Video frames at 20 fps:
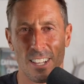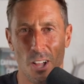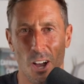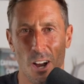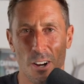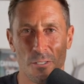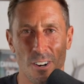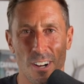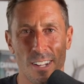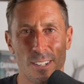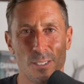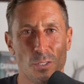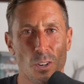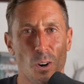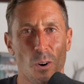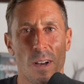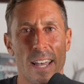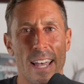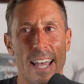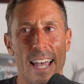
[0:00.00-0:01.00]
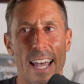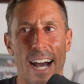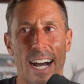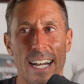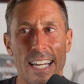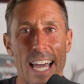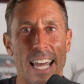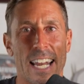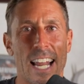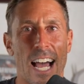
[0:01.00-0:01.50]
in the long run. So,
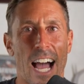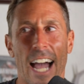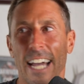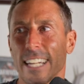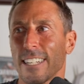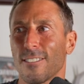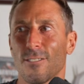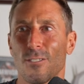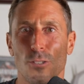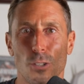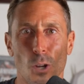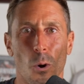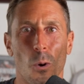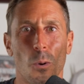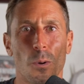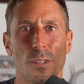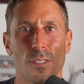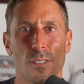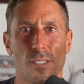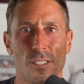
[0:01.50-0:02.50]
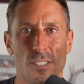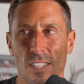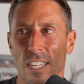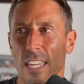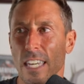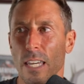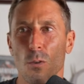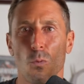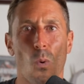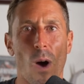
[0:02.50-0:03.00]
again, I don't
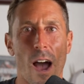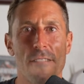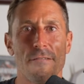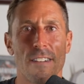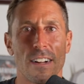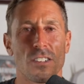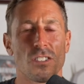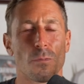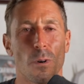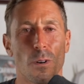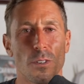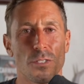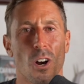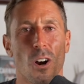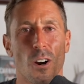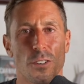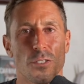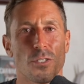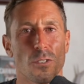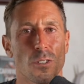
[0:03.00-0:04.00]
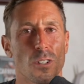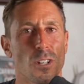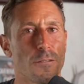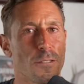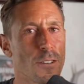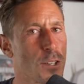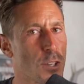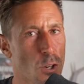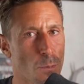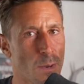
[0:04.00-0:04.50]
see why vegetables are so good
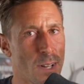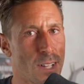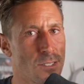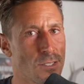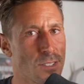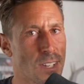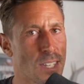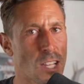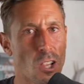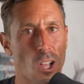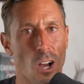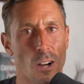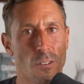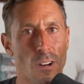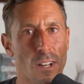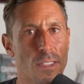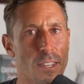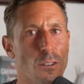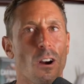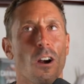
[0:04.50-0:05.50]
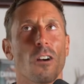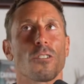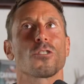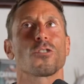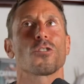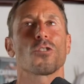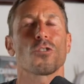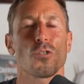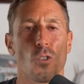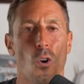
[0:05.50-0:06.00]
for humans in the long run. There are
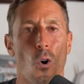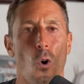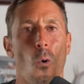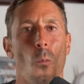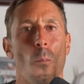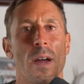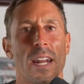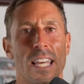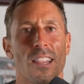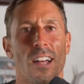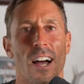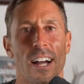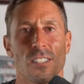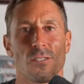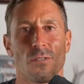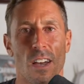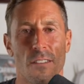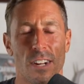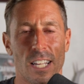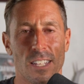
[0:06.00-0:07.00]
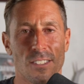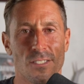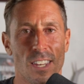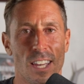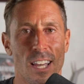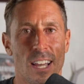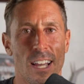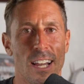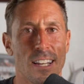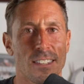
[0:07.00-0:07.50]
so many lines of evidence
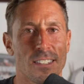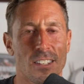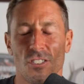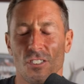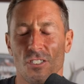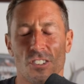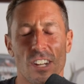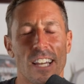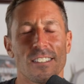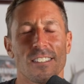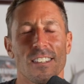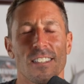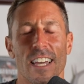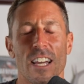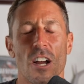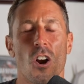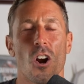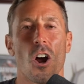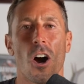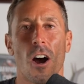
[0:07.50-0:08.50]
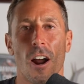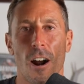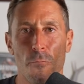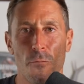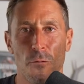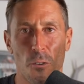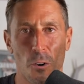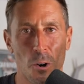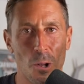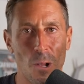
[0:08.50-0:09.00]
that suggest that they are
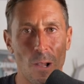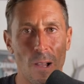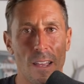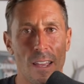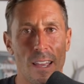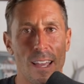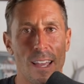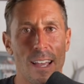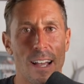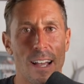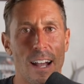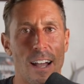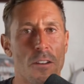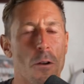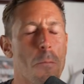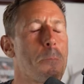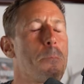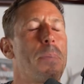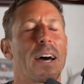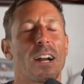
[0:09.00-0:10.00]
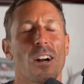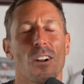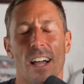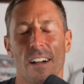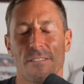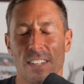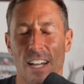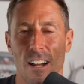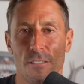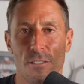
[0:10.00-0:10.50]
harmful and they're better
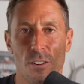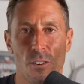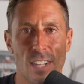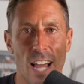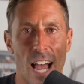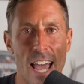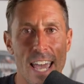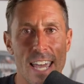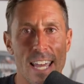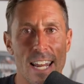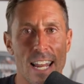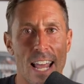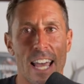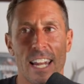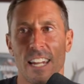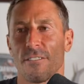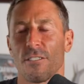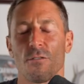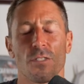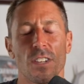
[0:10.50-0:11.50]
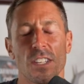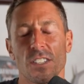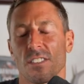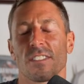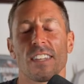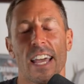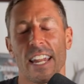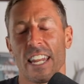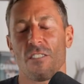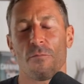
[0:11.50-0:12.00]
left out of your diet. And if you've
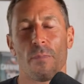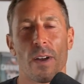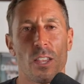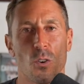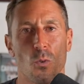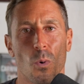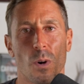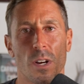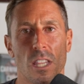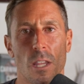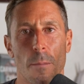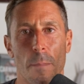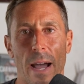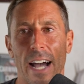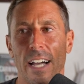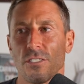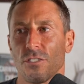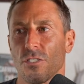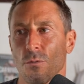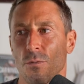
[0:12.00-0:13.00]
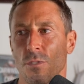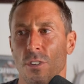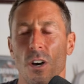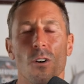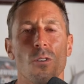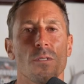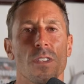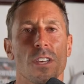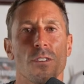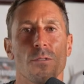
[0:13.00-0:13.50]
listened to any of my other work in the past, you
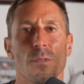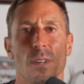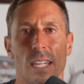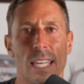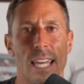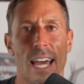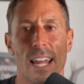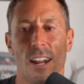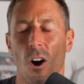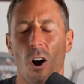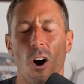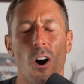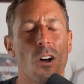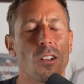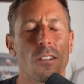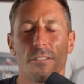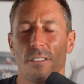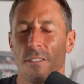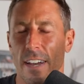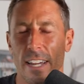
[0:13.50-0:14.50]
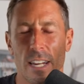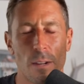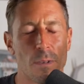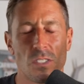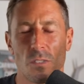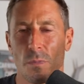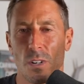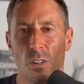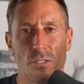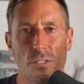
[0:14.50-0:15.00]
know that you can get all of the
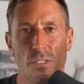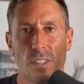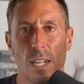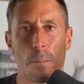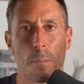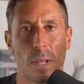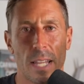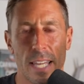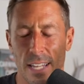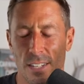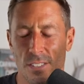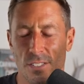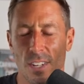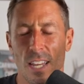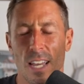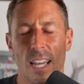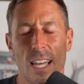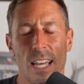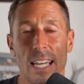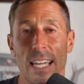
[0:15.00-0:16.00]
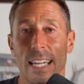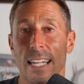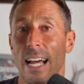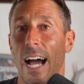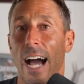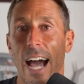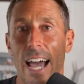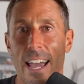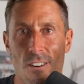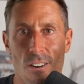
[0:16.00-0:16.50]
vitamins and minerals you can in plants in
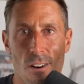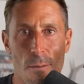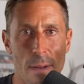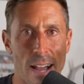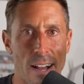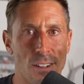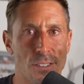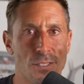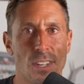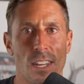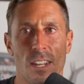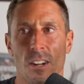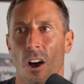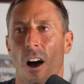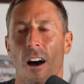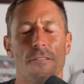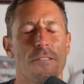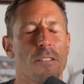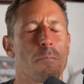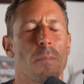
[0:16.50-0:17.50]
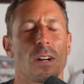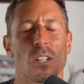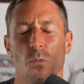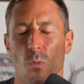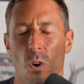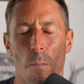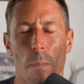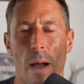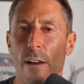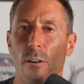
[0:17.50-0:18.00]
higher amounts and often much
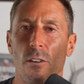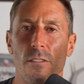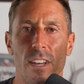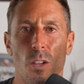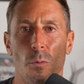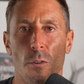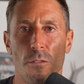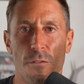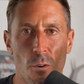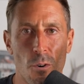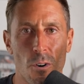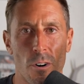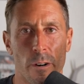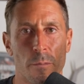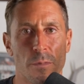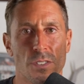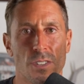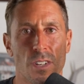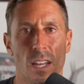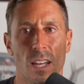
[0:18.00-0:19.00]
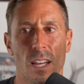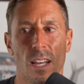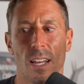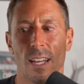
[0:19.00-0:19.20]
more bioavailable forms